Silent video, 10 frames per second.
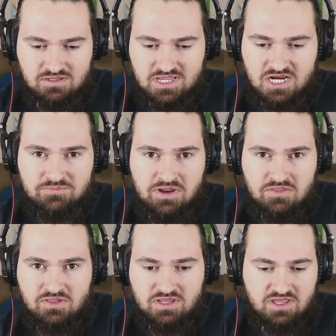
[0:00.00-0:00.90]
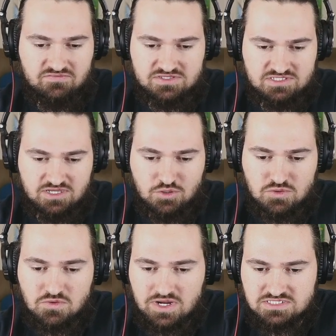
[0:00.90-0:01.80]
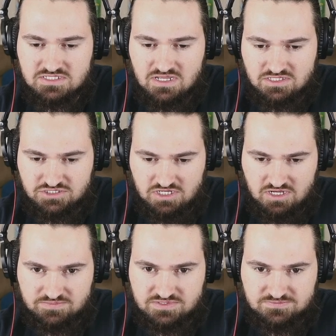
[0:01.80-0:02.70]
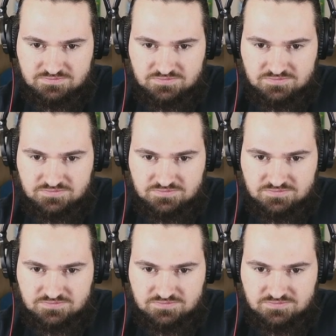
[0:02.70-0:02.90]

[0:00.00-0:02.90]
Like, everybody on the left is like crazy nut jobs.